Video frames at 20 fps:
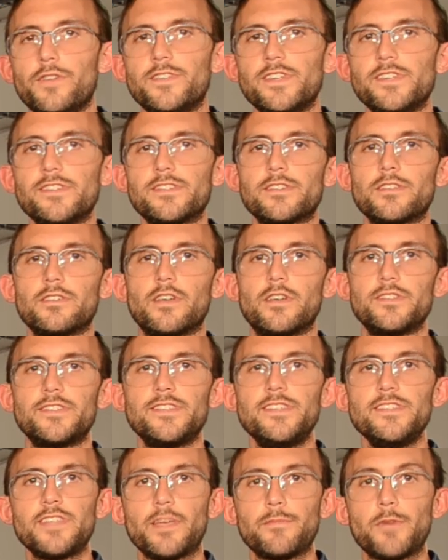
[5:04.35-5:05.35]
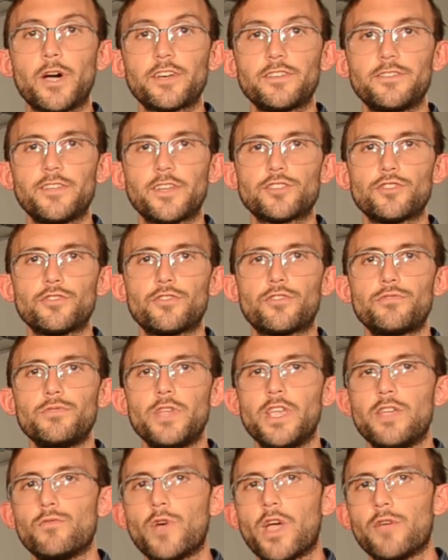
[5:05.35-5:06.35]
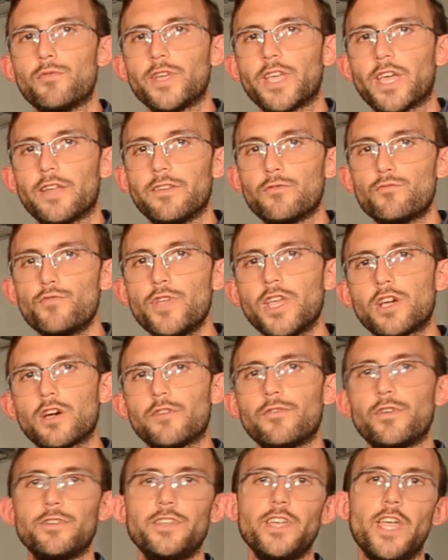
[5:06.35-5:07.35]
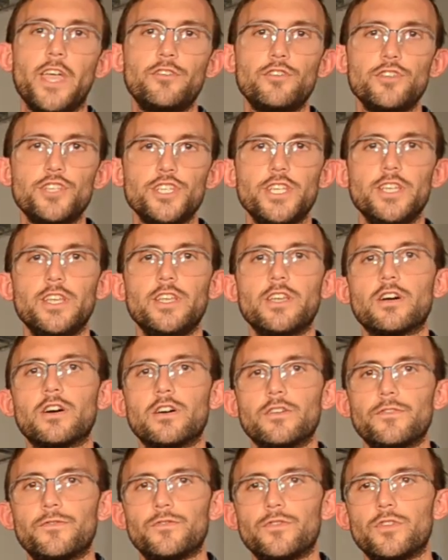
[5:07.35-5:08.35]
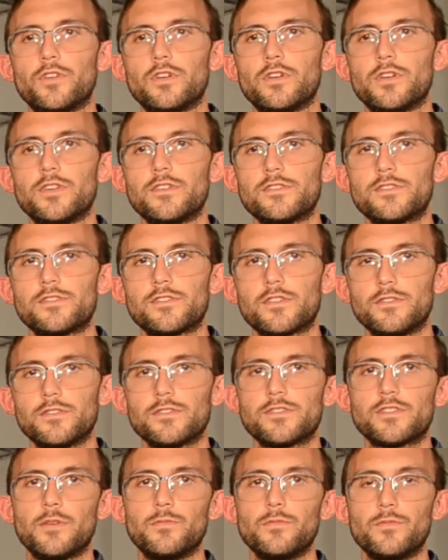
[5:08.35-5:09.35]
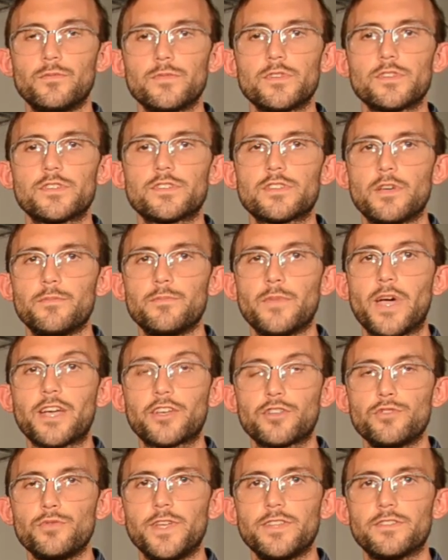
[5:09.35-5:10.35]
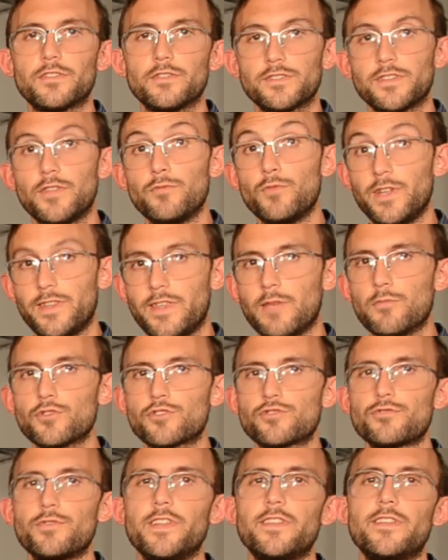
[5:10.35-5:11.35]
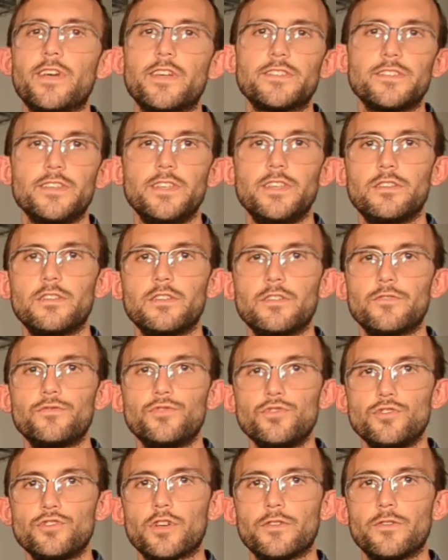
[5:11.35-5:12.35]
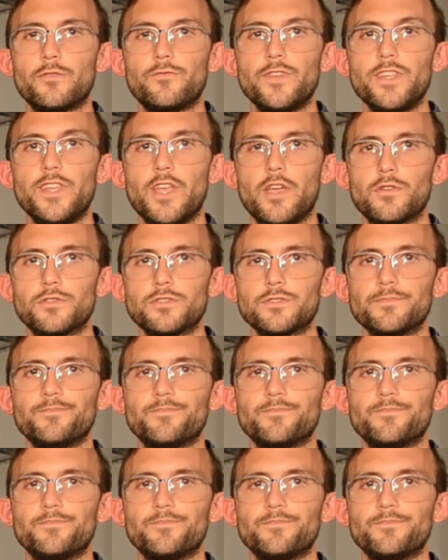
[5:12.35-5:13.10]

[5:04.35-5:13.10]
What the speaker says: this system architecture 3, where we can recover the energy of some actuators, and we'll demonstrate that in future videos.